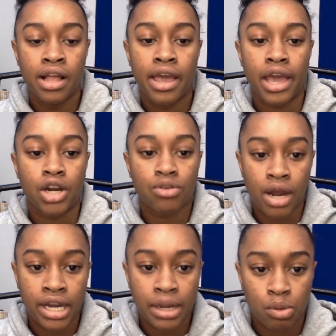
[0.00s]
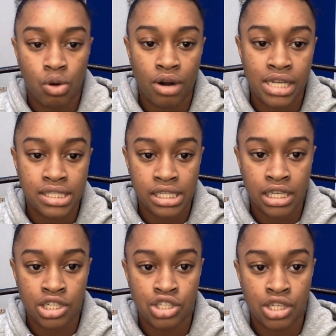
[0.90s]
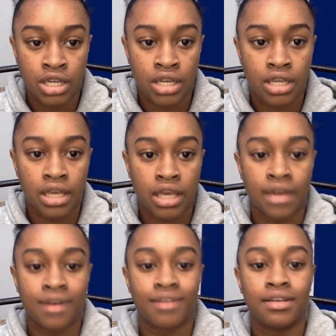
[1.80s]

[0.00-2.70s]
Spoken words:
and chronic procrastination can